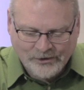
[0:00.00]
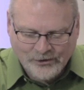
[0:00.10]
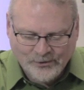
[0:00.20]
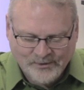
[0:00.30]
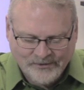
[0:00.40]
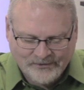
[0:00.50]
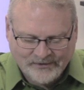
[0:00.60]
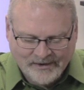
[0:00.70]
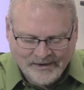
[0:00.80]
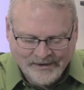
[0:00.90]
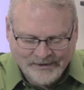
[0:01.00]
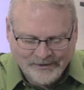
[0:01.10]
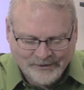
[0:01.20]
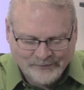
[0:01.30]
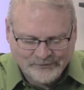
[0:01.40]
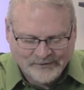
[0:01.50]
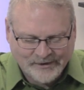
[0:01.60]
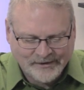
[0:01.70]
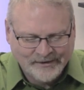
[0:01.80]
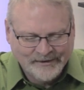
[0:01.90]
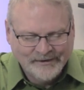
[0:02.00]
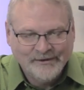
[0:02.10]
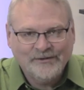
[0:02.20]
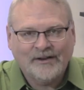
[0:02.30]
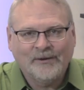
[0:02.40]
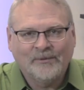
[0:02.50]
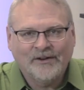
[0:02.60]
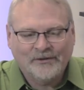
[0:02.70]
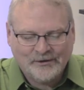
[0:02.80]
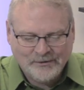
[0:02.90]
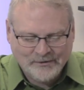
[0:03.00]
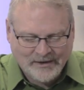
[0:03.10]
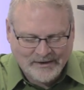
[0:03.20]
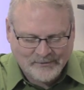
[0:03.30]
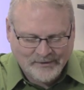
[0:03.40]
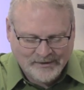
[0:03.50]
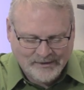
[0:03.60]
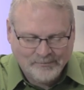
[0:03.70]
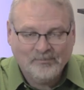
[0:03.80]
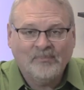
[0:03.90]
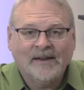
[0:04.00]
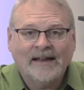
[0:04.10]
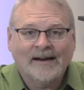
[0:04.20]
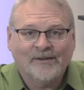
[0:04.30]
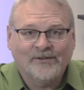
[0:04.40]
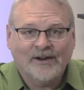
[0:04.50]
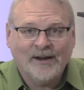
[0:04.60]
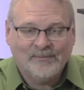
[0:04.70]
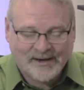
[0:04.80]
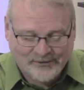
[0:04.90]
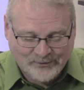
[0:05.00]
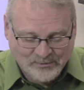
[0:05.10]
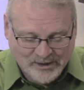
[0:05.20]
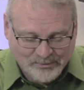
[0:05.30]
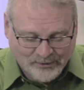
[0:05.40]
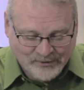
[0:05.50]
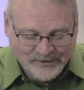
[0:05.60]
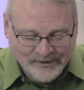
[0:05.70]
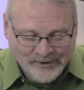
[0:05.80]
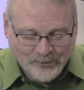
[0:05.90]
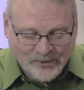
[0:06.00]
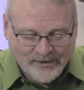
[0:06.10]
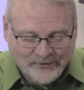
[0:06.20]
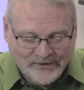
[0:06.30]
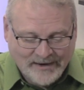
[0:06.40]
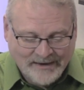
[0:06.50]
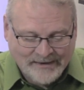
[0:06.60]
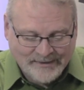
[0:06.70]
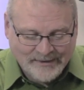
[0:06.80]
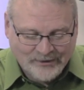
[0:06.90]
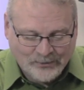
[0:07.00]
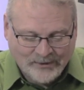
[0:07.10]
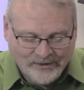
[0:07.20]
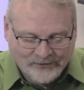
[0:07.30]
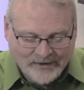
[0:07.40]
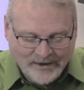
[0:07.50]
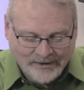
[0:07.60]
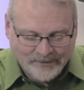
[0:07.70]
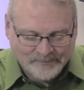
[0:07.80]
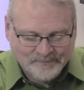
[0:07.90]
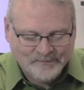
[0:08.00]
human side of John Wesley, who got really bent out of shape by some people. Wednesday, the 22nd.